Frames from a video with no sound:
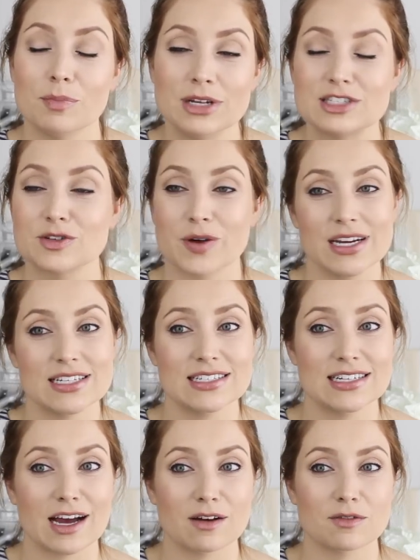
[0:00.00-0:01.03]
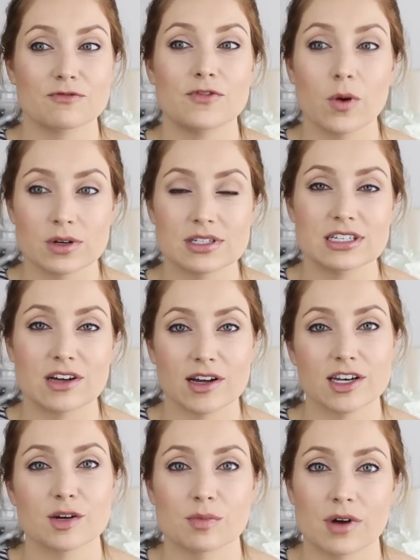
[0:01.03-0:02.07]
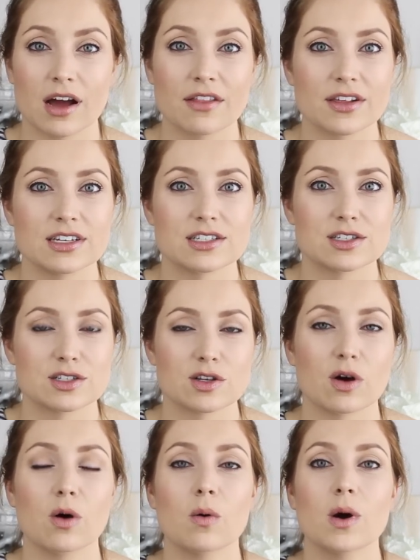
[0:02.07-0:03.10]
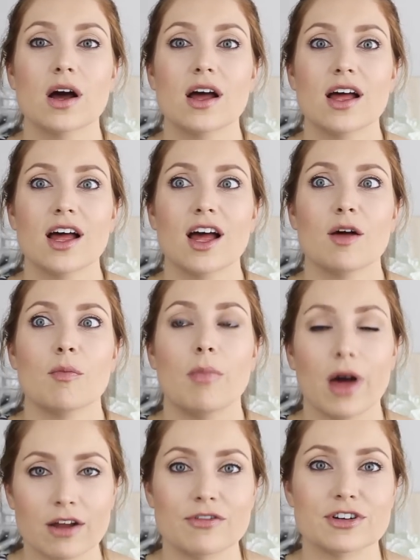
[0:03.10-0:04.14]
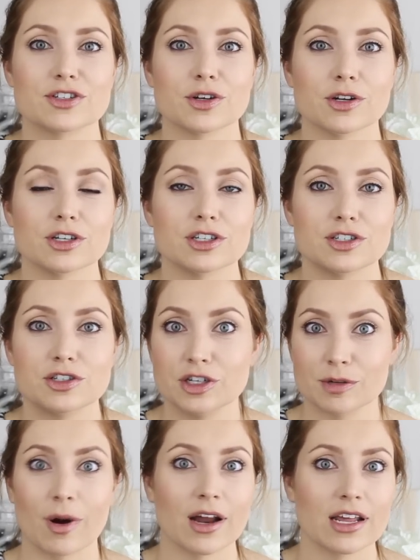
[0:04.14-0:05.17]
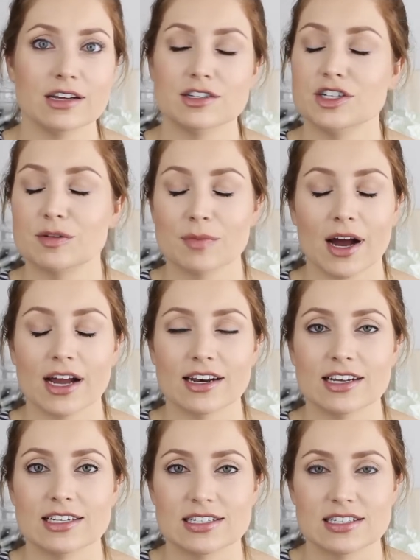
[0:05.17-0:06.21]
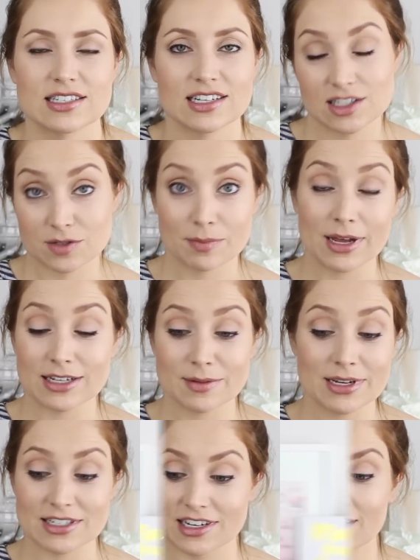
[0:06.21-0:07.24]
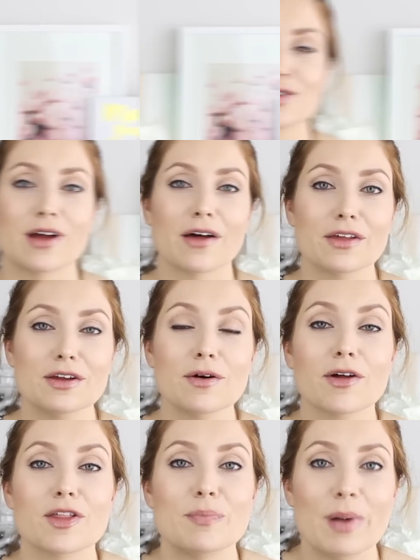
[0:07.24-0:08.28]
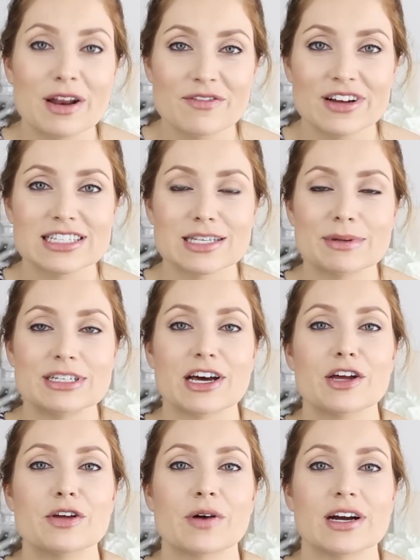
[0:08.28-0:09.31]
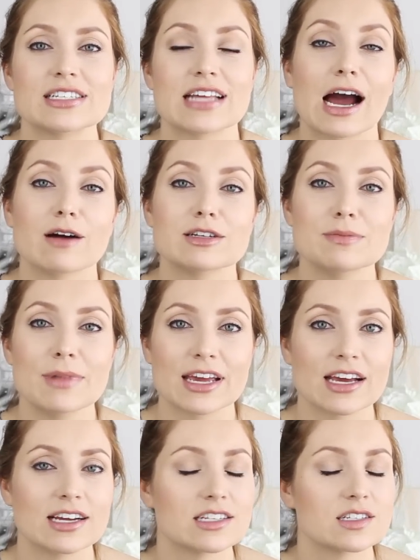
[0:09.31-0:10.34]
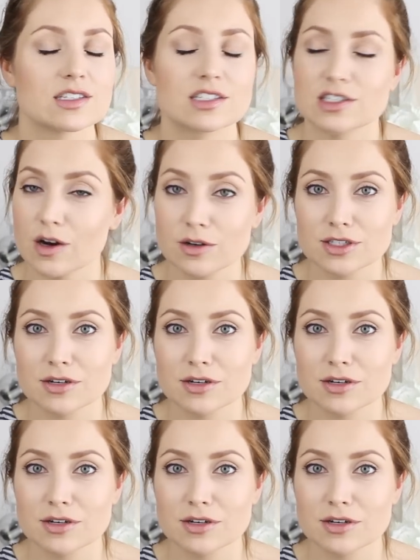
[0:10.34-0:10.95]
It's crazy how focusing on your breath is so beneficial to your body, to your mind. It's amazing. So now that you know all the benefits, let me tell you guys how to make it so